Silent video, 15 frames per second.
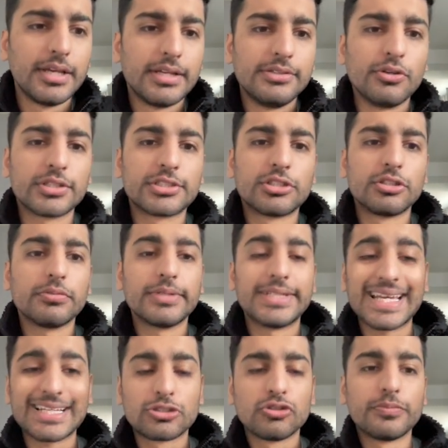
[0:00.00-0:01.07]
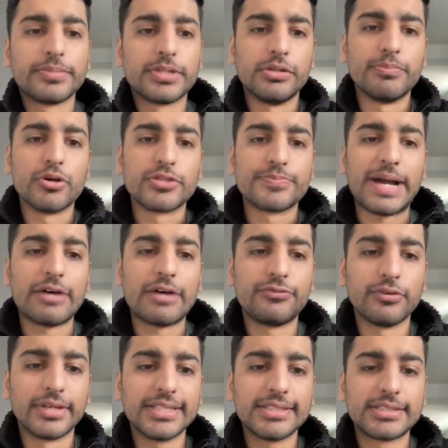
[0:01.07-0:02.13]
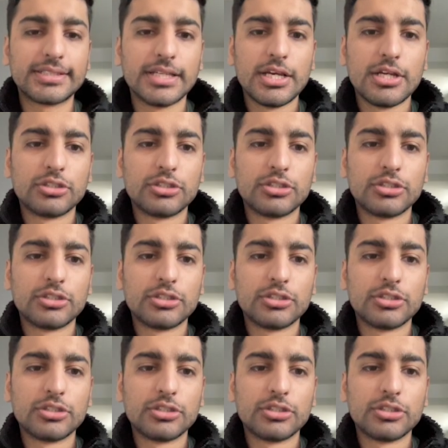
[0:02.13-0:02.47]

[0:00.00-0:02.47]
Next up, your most powerful links.